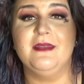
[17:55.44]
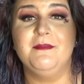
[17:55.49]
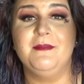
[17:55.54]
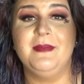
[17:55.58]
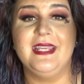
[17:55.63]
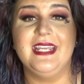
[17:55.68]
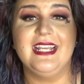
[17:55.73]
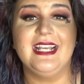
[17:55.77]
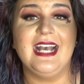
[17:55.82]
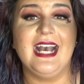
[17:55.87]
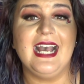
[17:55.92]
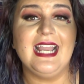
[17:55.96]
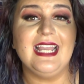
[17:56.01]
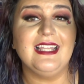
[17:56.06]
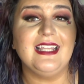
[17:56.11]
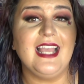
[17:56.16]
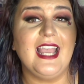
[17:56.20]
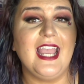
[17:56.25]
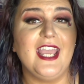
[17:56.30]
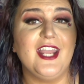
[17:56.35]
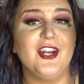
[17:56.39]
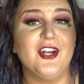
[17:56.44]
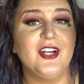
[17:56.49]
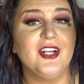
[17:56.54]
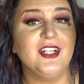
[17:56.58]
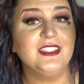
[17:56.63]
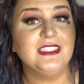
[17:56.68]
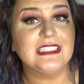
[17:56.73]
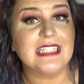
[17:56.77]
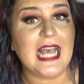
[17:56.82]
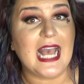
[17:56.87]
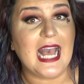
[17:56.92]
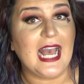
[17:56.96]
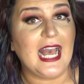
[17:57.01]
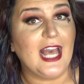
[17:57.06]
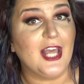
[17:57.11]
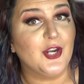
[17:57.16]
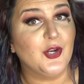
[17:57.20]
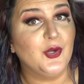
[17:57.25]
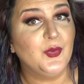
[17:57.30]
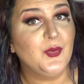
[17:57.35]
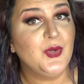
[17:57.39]
and pink highlighters,
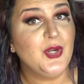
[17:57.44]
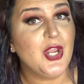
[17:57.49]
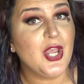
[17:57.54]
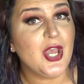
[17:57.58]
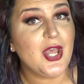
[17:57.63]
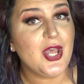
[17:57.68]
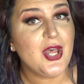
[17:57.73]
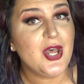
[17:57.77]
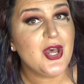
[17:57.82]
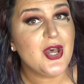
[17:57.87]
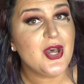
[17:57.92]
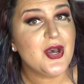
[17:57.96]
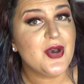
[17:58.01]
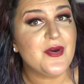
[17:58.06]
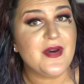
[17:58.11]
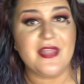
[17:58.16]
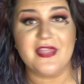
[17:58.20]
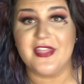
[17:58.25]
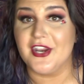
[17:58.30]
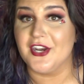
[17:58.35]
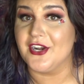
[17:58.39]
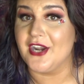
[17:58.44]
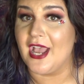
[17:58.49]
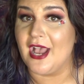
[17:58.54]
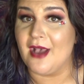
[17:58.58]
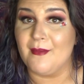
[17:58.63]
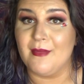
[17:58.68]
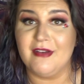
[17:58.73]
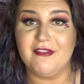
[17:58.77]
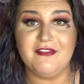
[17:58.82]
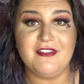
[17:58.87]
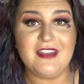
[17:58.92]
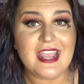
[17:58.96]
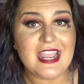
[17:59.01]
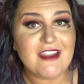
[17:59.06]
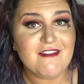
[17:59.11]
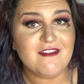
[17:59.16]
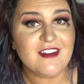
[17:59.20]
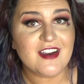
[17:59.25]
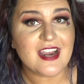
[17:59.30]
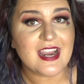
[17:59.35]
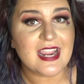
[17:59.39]
I don't know. They're not my
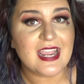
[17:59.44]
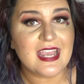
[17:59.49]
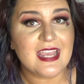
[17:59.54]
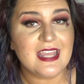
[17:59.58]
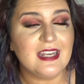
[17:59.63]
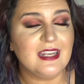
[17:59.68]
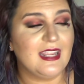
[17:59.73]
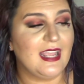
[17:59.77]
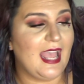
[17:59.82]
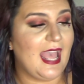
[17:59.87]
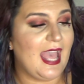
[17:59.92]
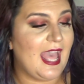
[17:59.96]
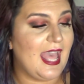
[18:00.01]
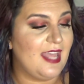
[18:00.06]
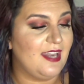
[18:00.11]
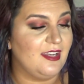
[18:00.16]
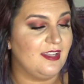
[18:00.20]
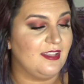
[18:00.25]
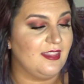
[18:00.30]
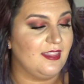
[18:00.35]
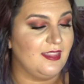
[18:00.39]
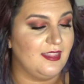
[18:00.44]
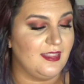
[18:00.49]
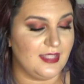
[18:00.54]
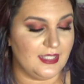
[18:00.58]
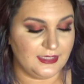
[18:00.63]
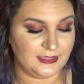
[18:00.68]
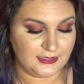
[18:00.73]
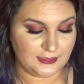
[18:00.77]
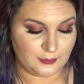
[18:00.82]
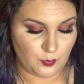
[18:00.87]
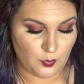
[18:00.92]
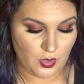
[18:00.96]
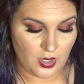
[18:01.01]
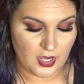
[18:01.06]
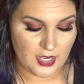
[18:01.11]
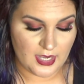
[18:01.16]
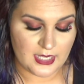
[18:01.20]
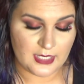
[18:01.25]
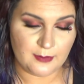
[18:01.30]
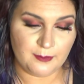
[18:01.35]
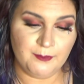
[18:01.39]
favorite. And this
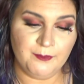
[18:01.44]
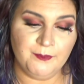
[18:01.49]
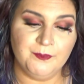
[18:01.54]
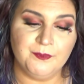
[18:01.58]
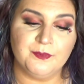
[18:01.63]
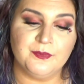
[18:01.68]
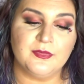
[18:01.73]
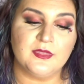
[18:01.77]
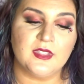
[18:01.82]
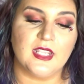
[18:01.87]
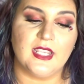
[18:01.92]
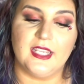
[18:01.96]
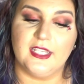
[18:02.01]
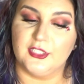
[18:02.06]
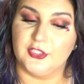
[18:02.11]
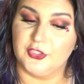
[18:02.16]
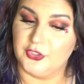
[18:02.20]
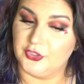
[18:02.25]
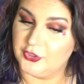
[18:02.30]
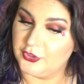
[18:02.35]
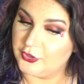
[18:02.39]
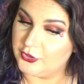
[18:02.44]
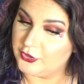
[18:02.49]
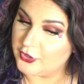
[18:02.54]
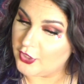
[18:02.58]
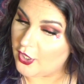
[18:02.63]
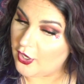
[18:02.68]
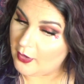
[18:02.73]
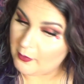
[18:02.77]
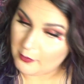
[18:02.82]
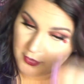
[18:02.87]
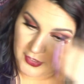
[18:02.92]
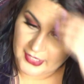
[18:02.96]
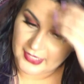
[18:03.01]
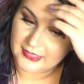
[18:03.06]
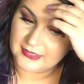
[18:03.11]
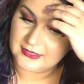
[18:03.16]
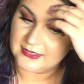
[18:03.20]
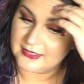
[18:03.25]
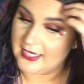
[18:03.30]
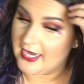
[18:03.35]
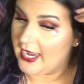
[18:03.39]
one is so, I'm wearing
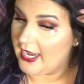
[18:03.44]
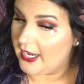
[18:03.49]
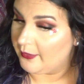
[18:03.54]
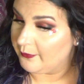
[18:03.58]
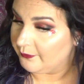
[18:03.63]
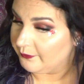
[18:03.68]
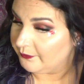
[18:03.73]
it today.